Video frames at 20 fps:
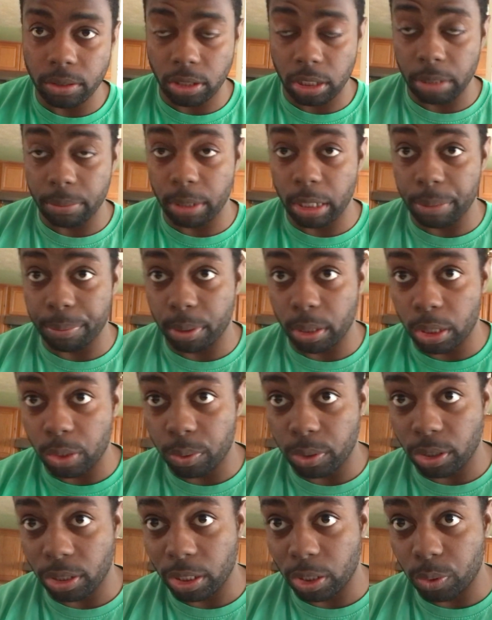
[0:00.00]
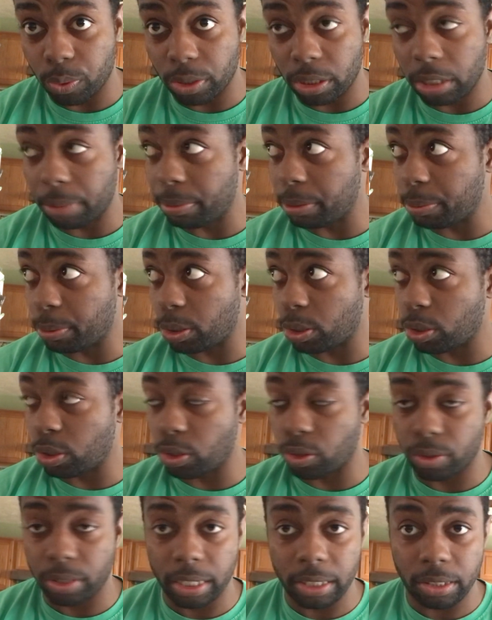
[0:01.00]
somebody, brother, wish out, sweet, simply
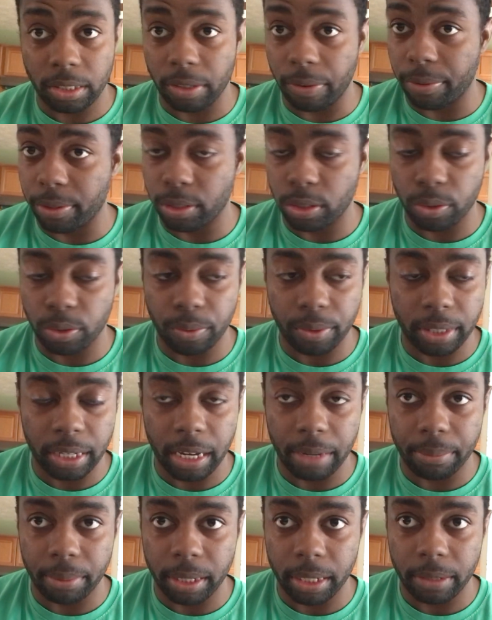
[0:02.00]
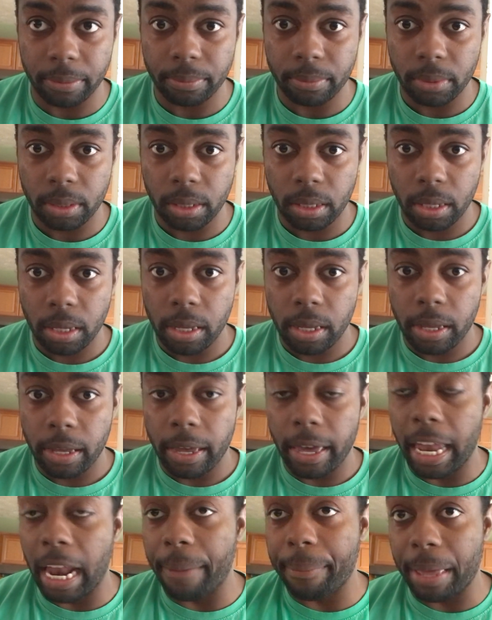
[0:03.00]
produce that, everything to do with that, everybody.
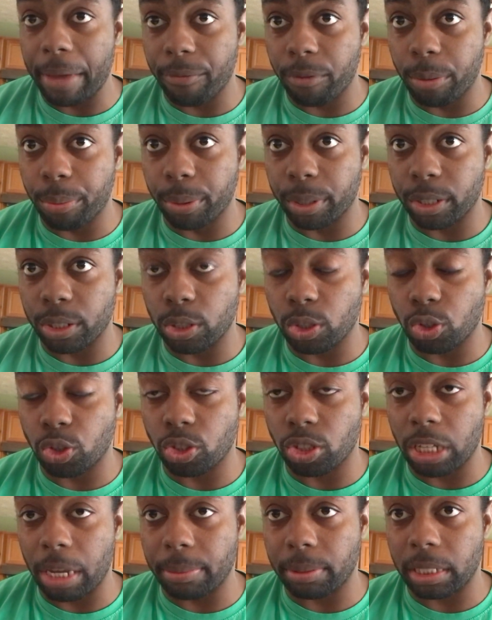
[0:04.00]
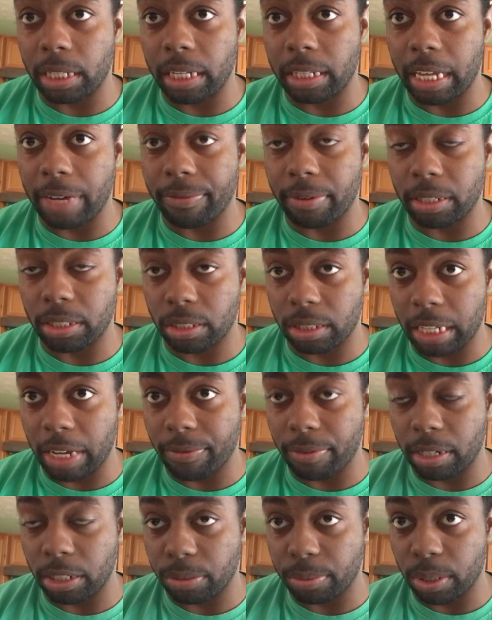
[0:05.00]
And I'll back for one breaking news from Thompson, 11 days,
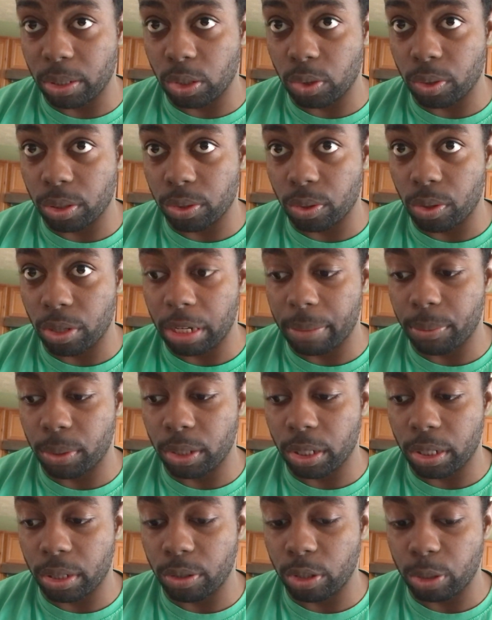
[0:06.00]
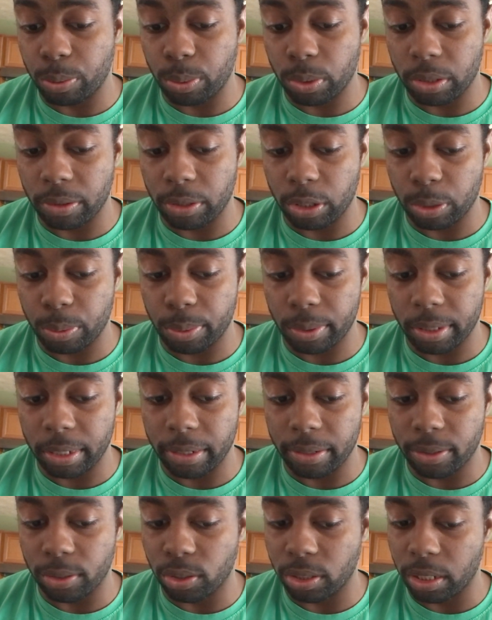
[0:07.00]
when he's doing a whole lot more than the close sports, everything's for
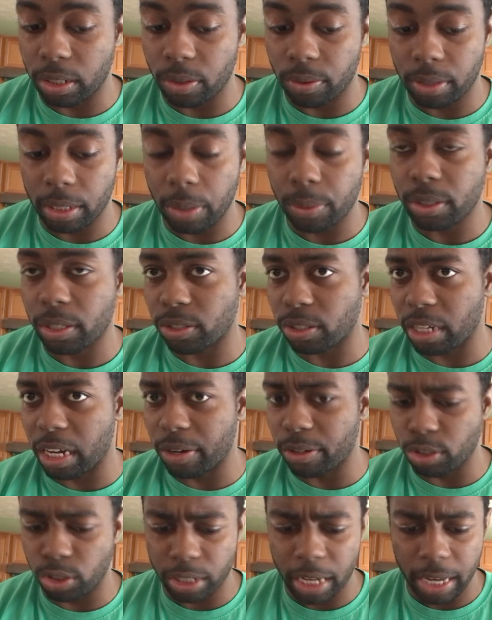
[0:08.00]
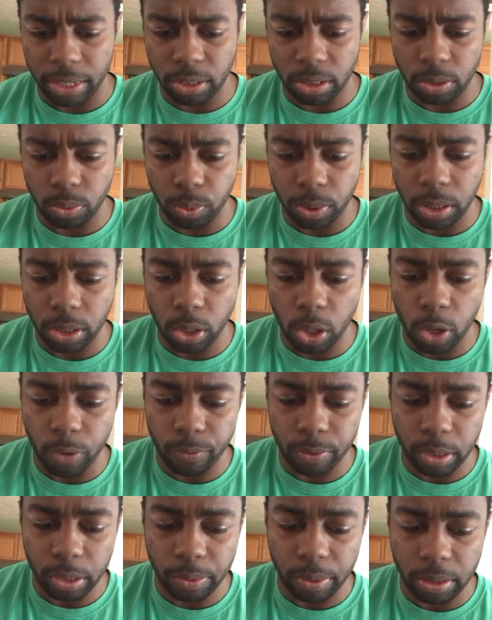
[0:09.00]
later than you can know. That was up to Erin Jackson winning the goal
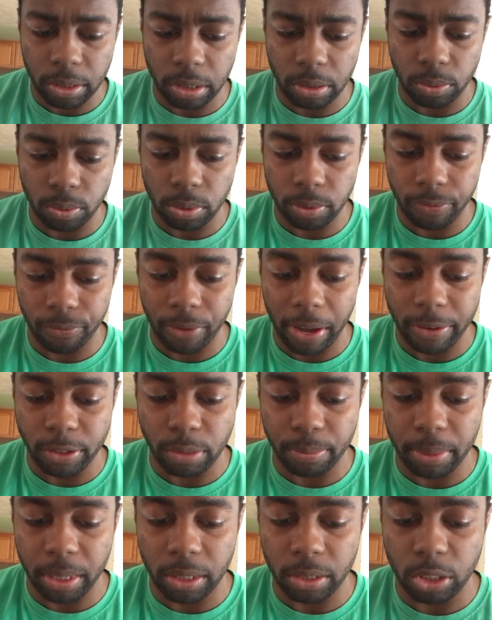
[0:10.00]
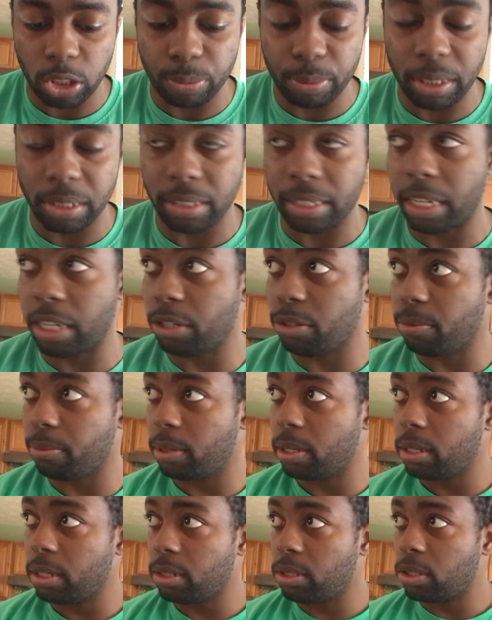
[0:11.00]
for the U.S. in 500 meter speed skating.
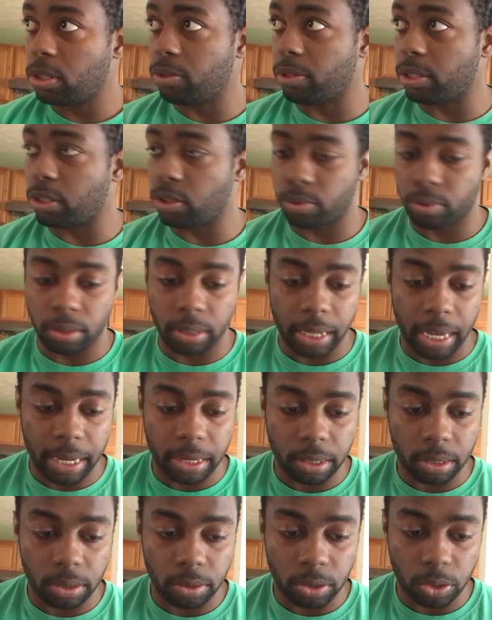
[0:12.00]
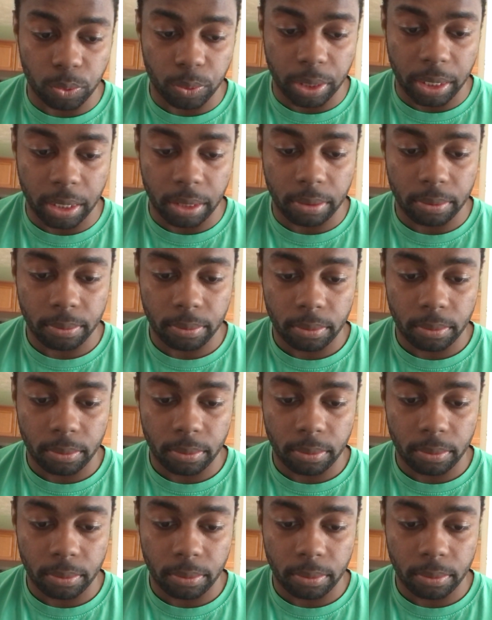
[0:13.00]
Congrats to her on that note as well.